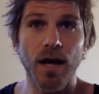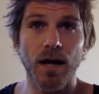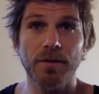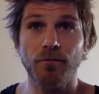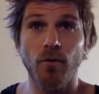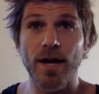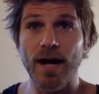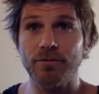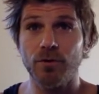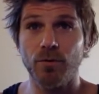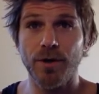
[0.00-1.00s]
before and
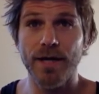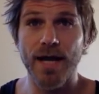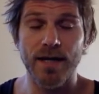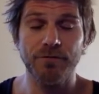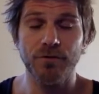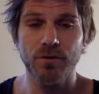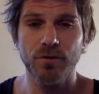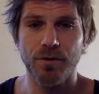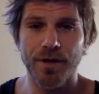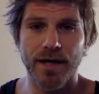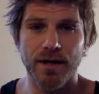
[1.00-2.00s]
after workout if you do
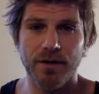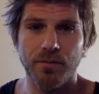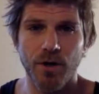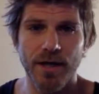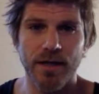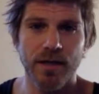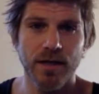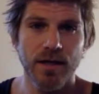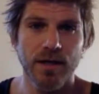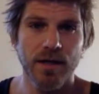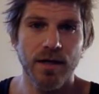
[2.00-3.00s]
workout in the morning.
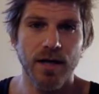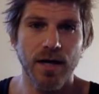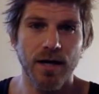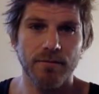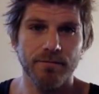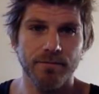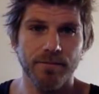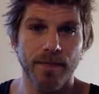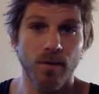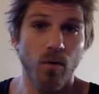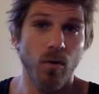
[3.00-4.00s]

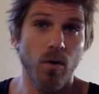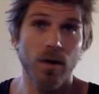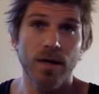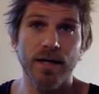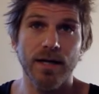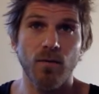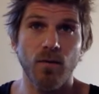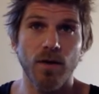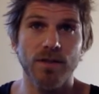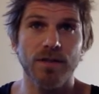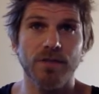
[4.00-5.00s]
Or eat it at
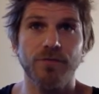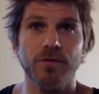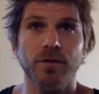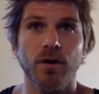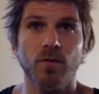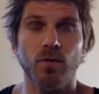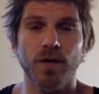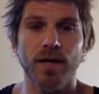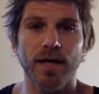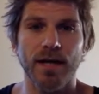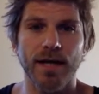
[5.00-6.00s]
once if you are
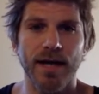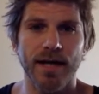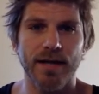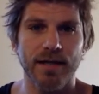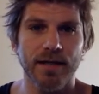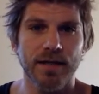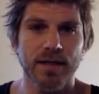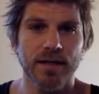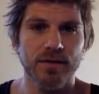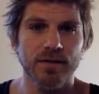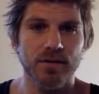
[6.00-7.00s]
working at night.
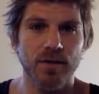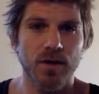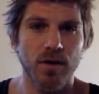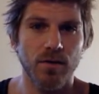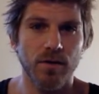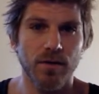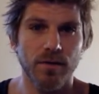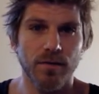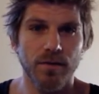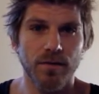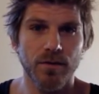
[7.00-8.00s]
So
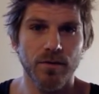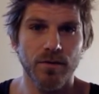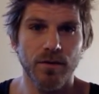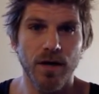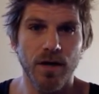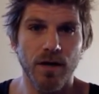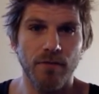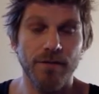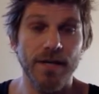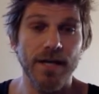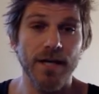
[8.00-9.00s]
the
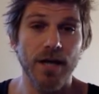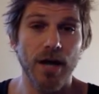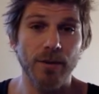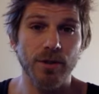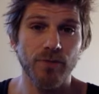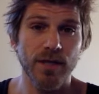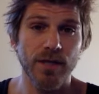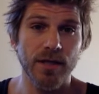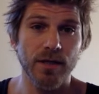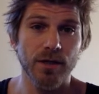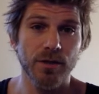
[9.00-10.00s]
vegan option really
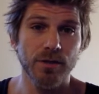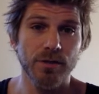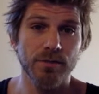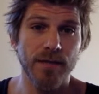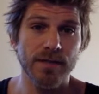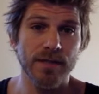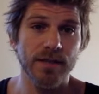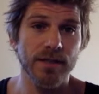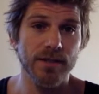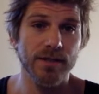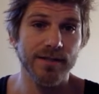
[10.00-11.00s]
includes
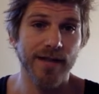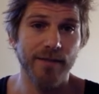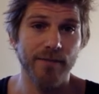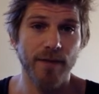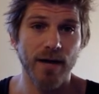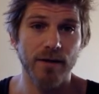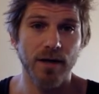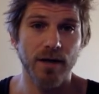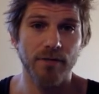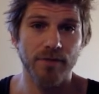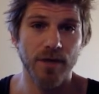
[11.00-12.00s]
basically the same amount
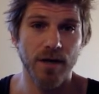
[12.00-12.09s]
of